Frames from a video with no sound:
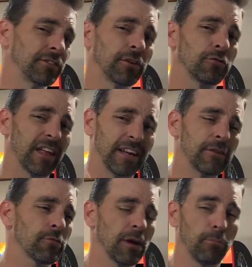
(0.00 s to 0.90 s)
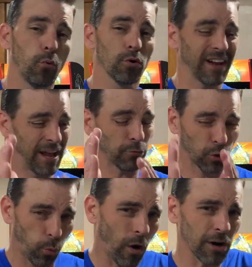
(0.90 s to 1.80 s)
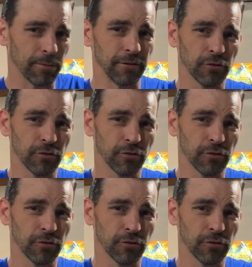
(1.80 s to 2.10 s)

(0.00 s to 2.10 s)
consider that Ethernet port a requirement